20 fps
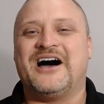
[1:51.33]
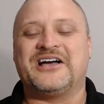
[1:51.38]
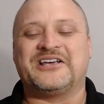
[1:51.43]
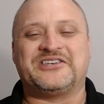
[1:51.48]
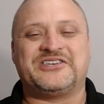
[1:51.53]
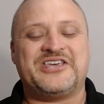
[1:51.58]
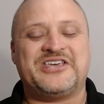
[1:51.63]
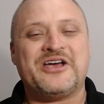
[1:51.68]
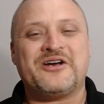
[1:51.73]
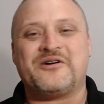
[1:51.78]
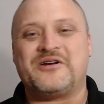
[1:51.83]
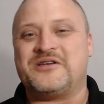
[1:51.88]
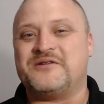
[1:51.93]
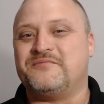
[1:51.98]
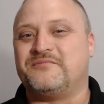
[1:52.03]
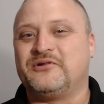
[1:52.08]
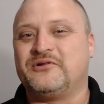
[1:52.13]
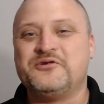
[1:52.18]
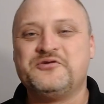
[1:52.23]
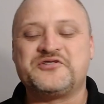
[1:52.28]
Gary,
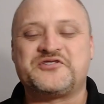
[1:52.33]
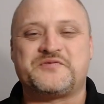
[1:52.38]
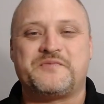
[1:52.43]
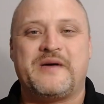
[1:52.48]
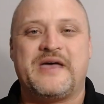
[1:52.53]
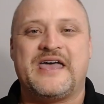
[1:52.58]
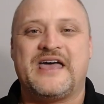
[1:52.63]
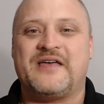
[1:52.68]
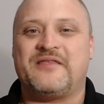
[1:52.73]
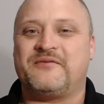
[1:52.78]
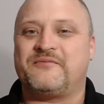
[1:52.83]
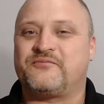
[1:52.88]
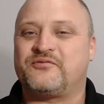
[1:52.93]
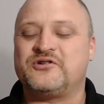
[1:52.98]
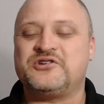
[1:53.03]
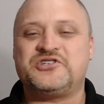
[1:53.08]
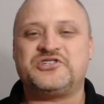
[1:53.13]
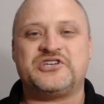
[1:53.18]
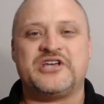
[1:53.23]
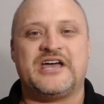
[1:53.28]
Blues Man,
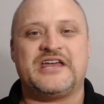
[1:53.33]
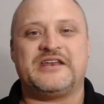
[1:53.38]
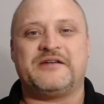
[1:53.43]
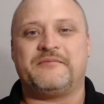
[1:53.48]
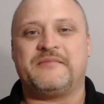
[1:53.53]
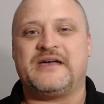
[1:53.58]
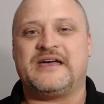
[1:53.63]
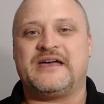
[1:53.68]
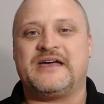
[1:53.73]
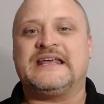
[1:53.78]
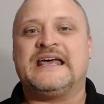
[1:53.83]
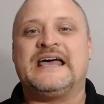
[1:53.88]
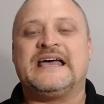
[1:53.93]
appreciate it, man.